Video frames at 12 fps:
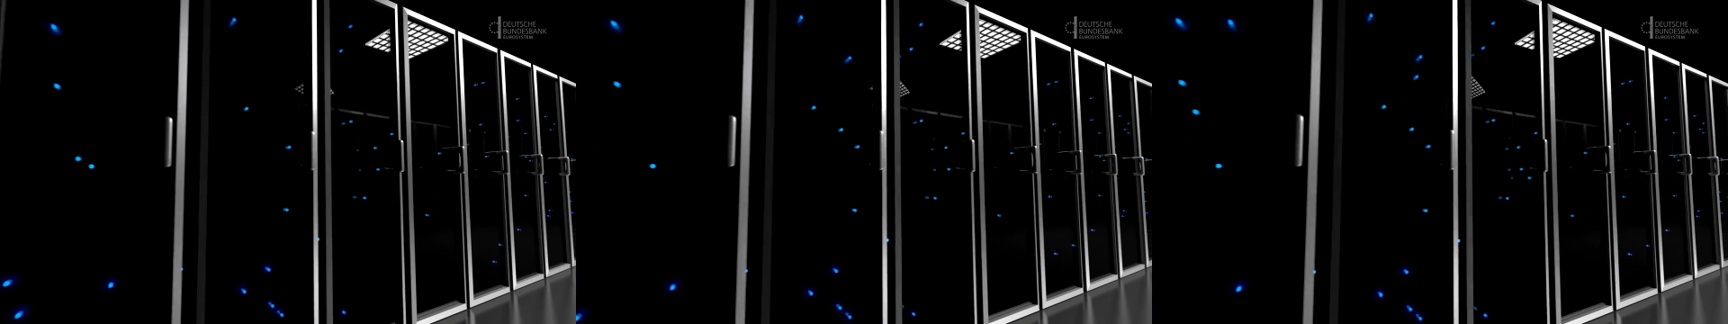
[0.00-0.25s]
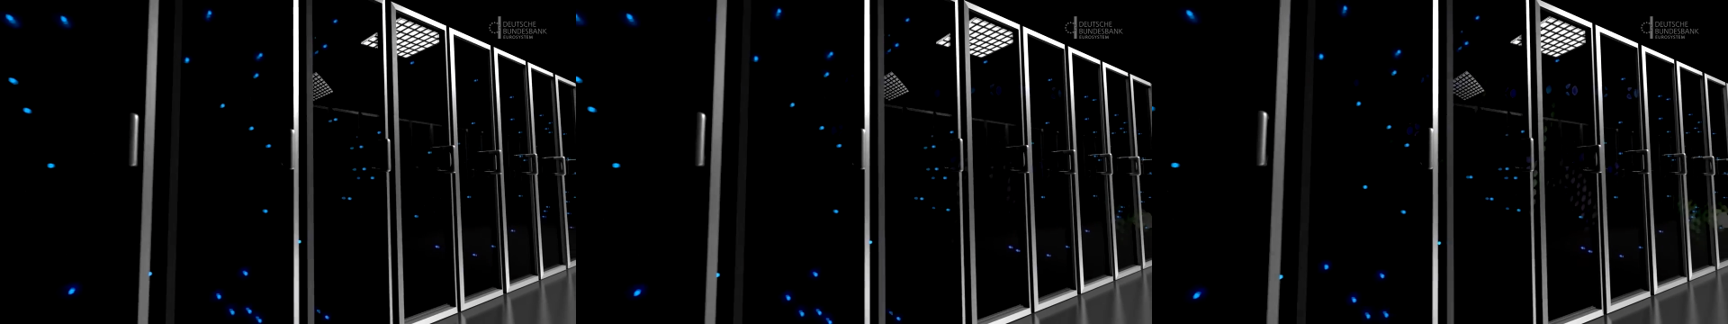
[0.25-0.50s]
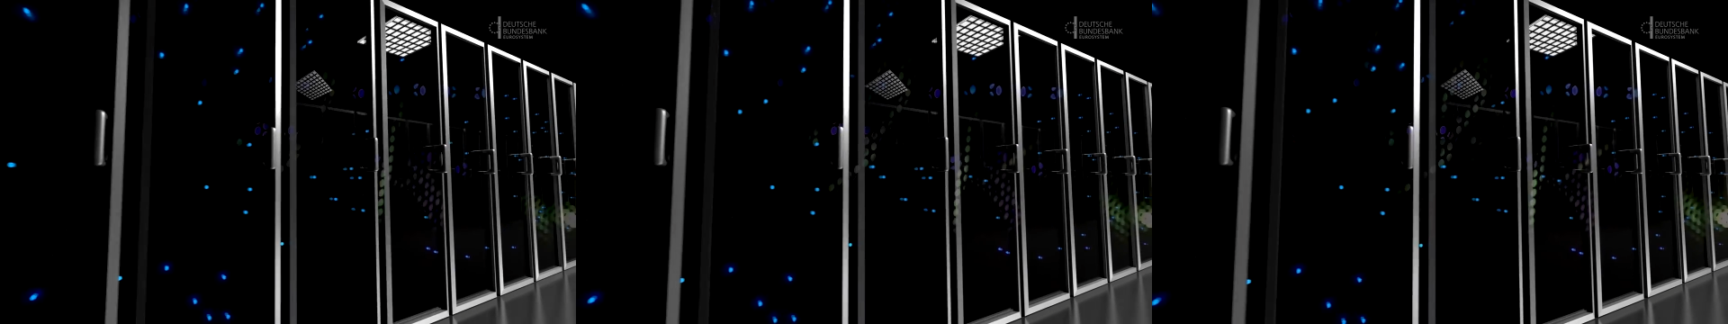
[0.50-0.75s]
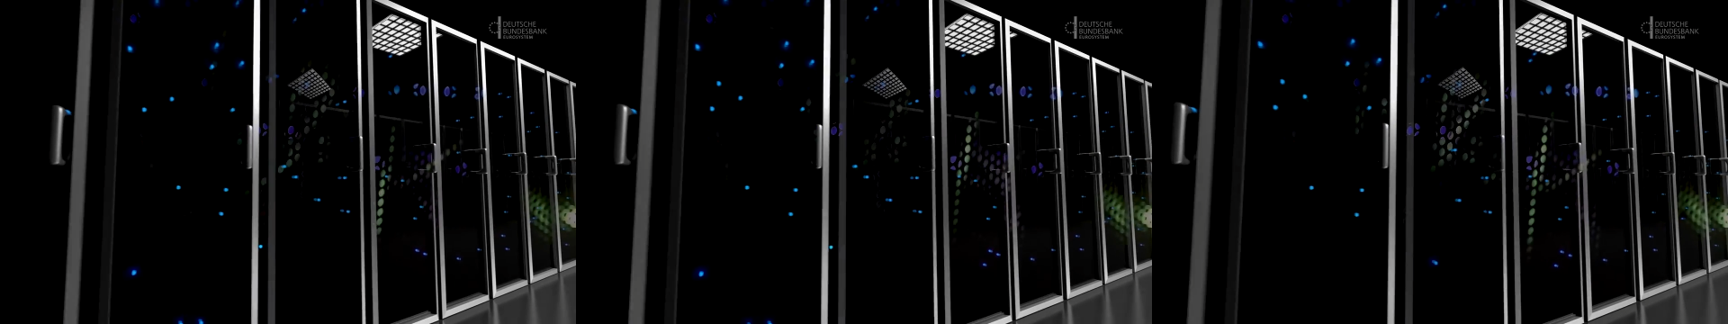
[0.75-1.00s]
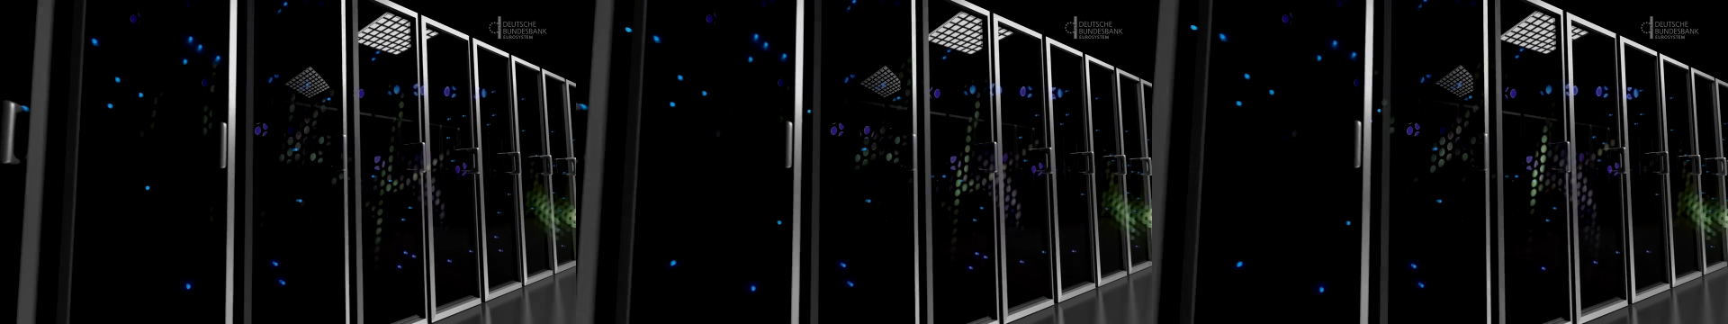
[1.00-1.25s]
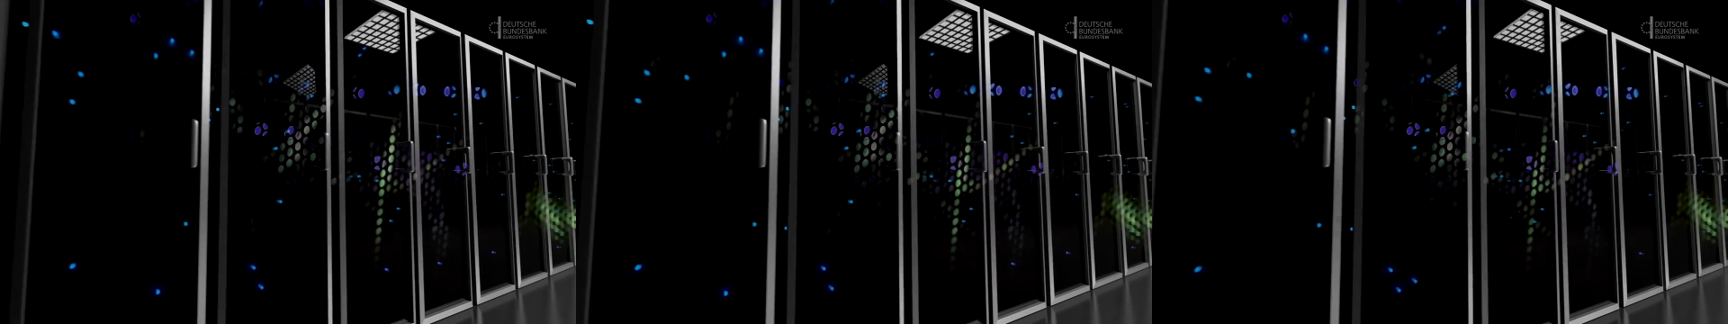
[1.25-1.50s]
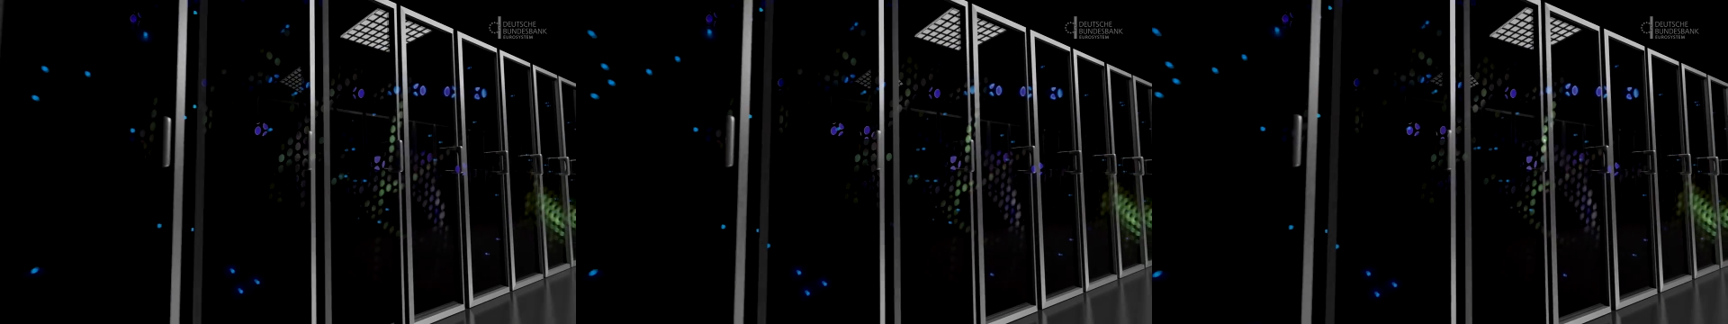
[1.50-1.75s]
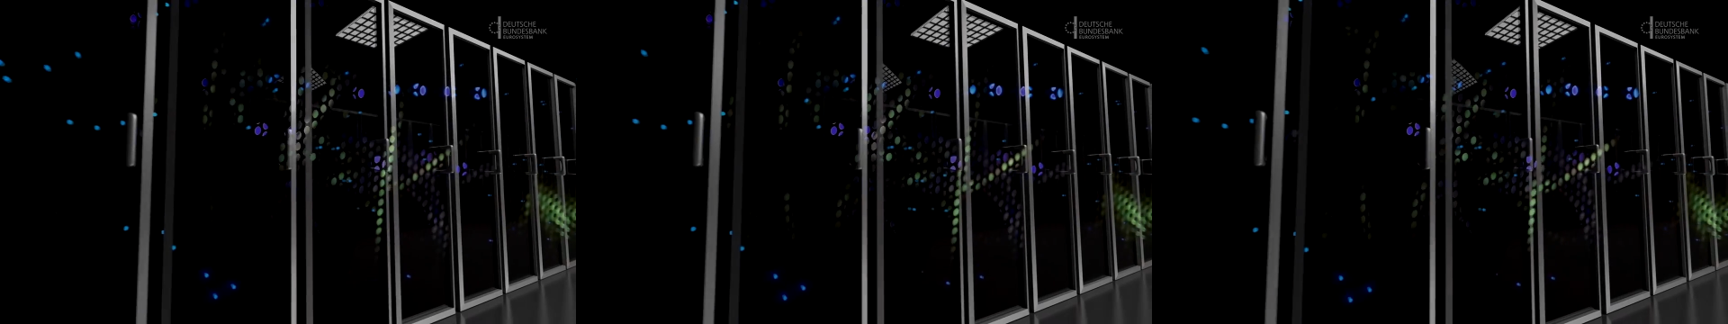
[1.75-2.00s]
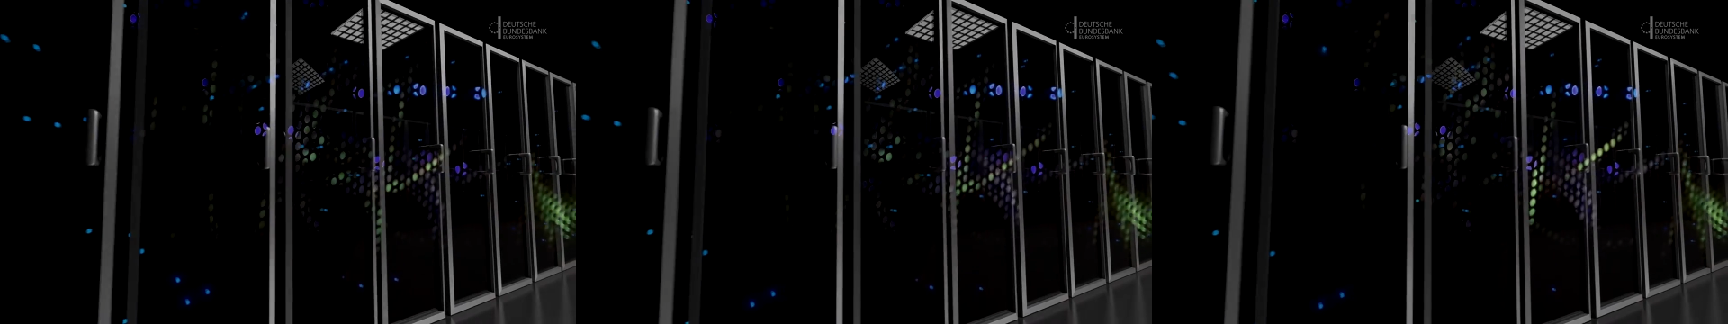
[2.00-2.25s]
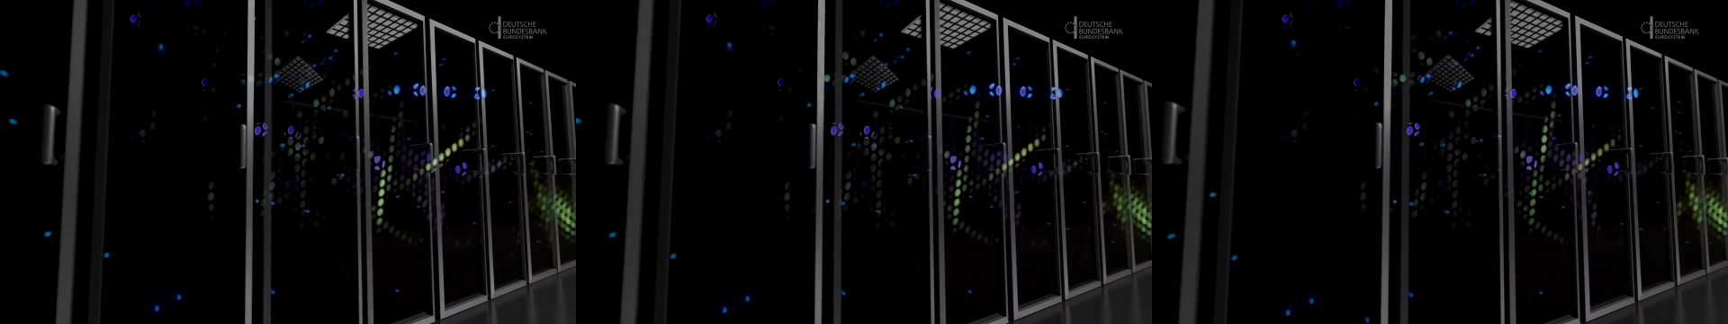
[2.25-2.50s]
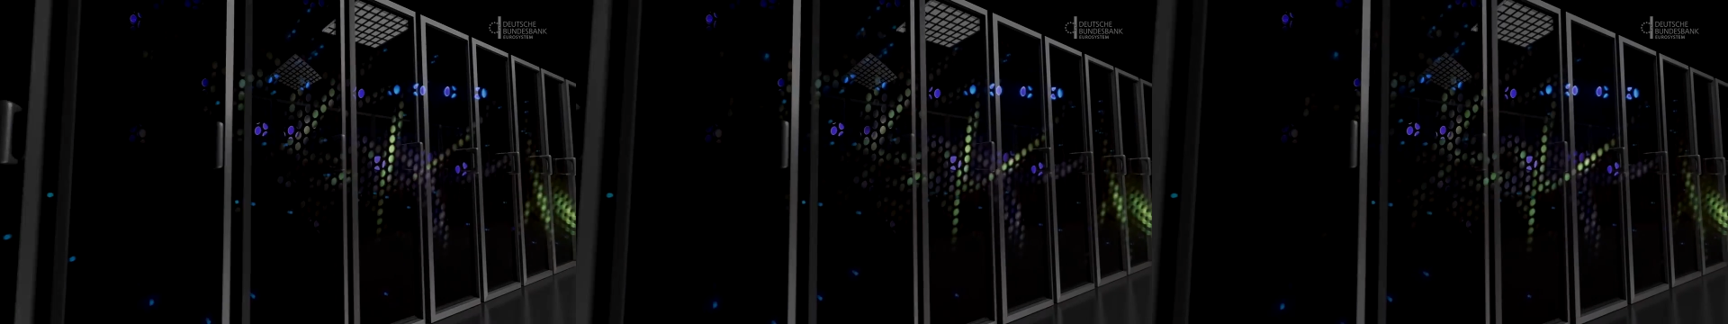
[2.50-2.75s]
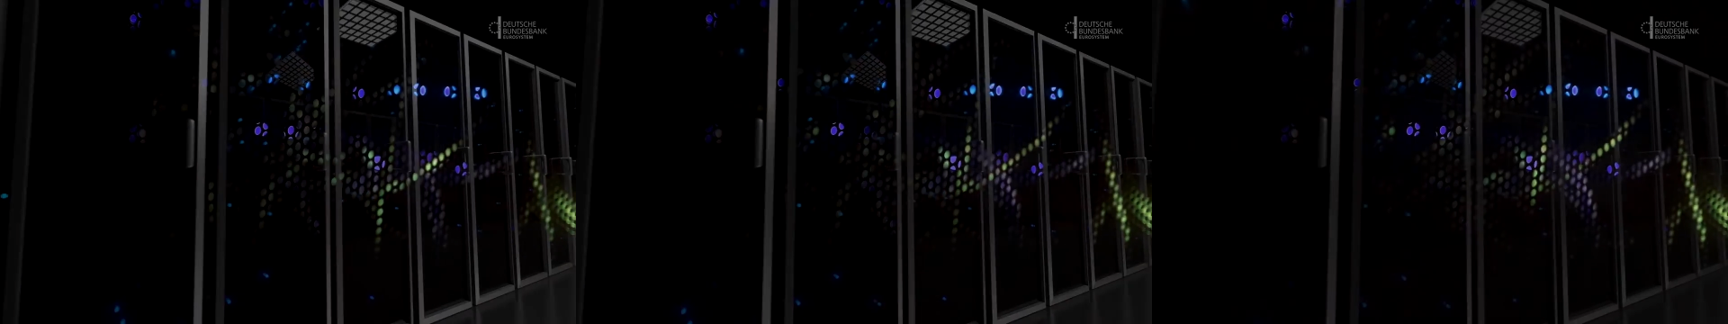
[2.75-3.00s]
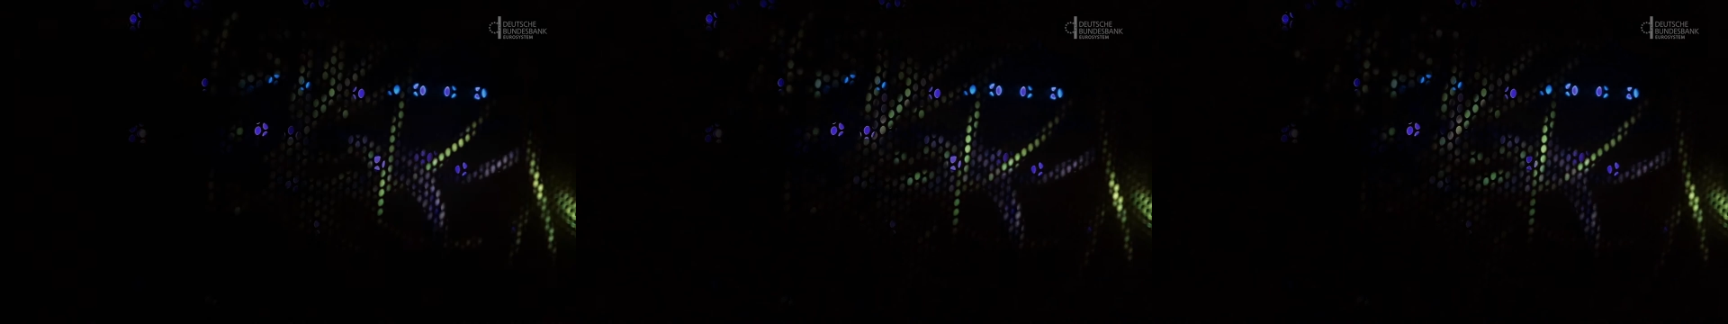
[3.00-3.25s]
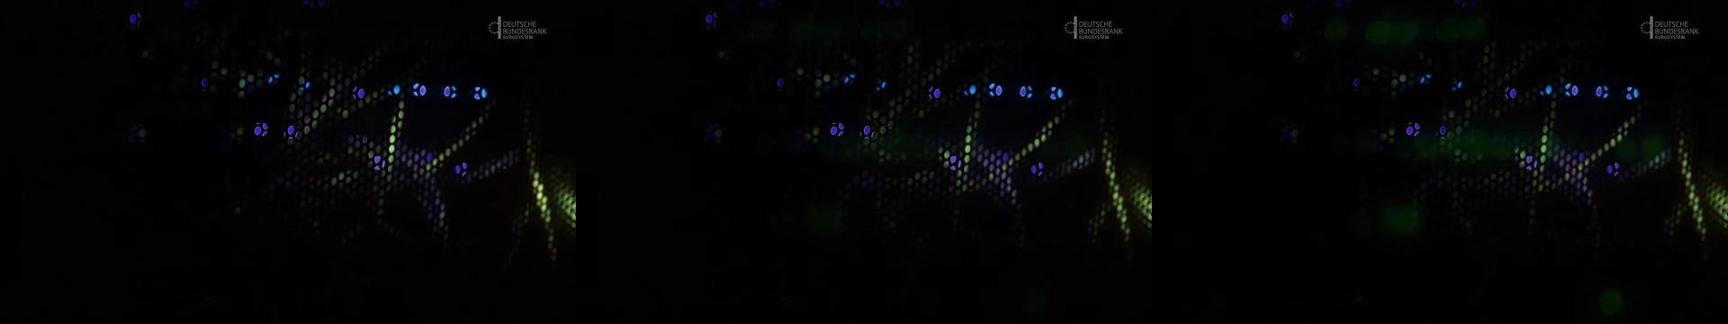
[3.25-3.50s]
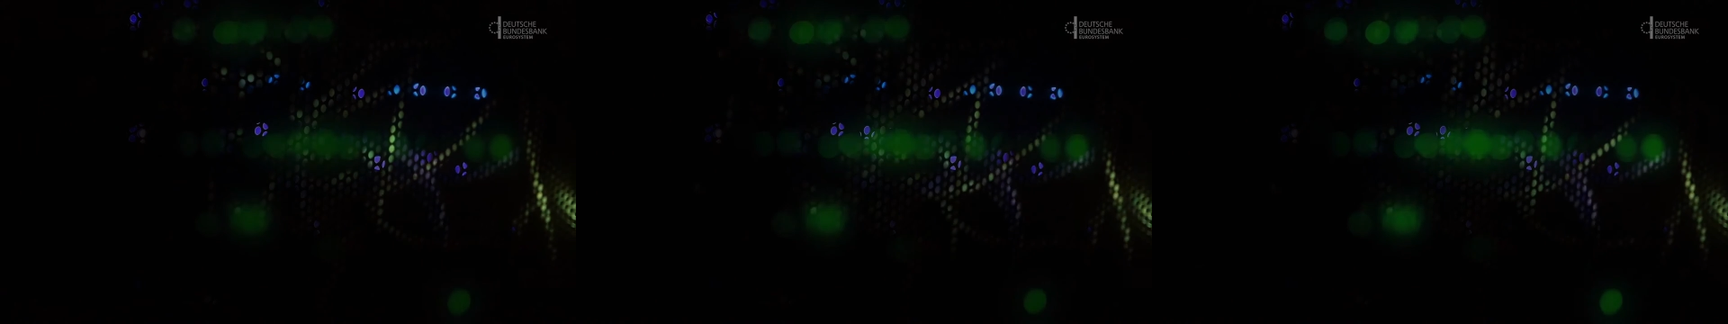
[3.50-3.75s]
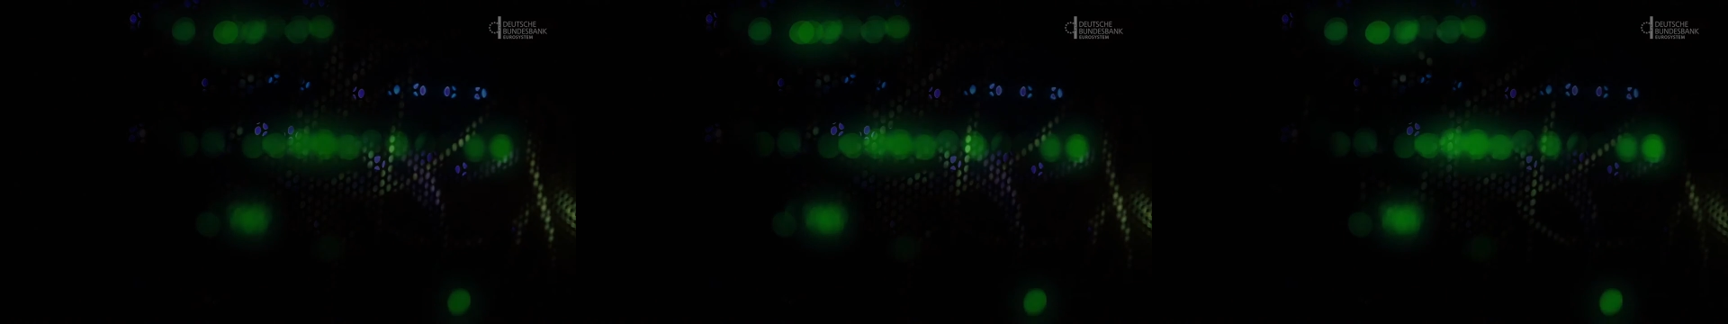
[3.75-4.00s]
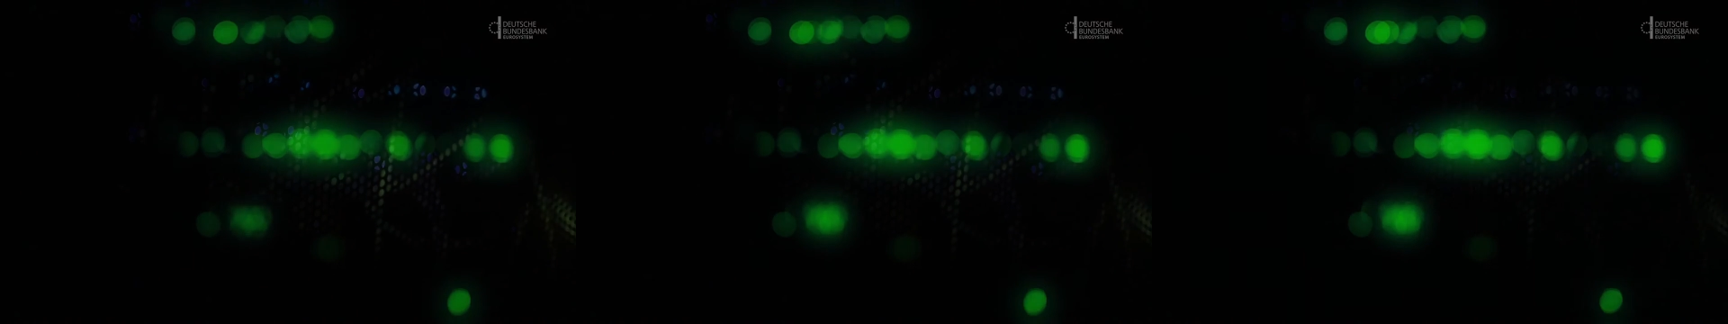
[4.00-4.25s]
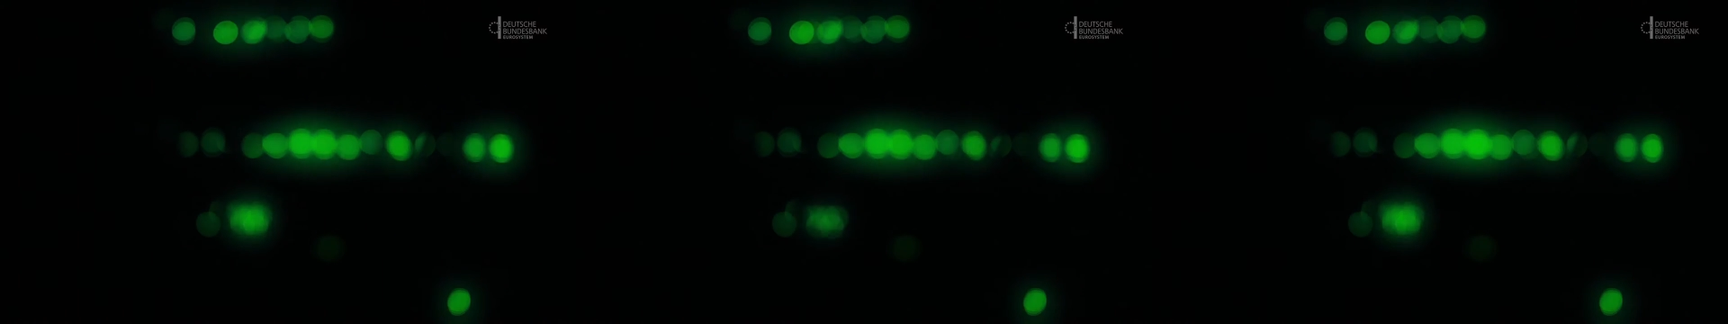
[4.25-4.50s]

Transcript: No face is visible, so there are no lips to read.